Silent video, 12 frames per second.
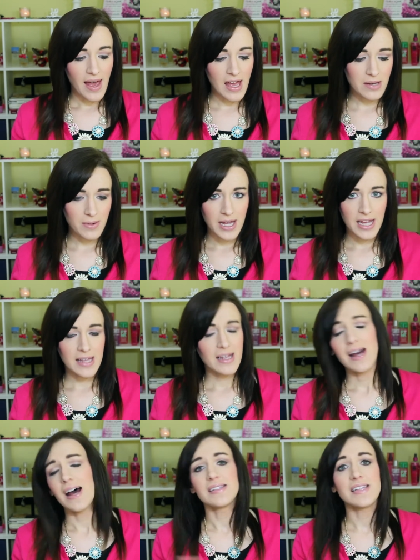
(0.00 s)
anyway,
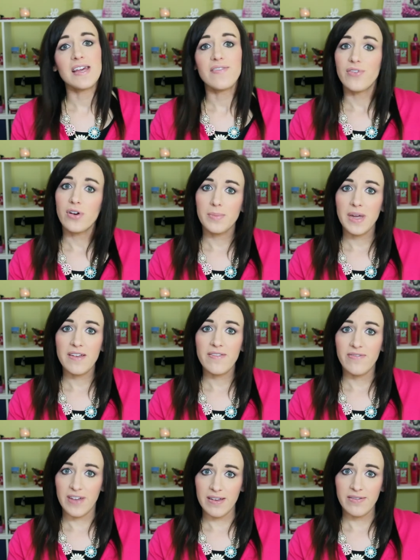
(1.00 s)
that's it for my
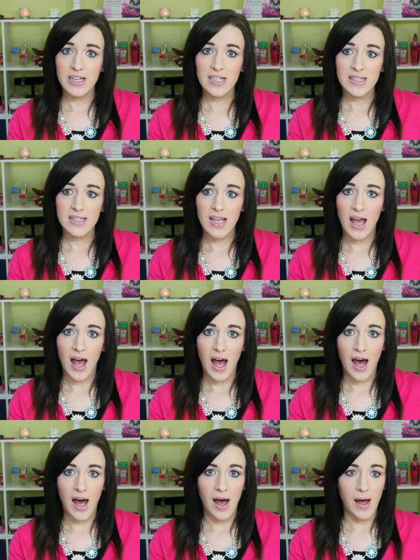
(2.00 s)
favorites.
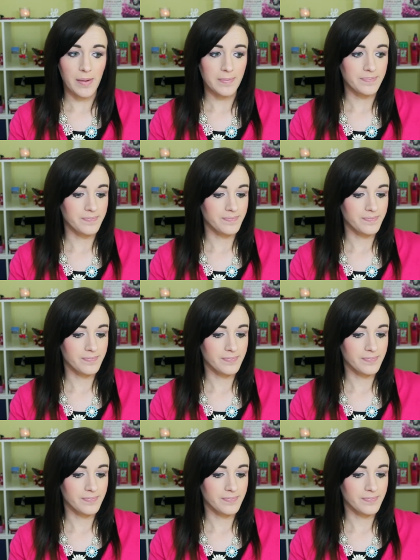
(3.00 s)
um,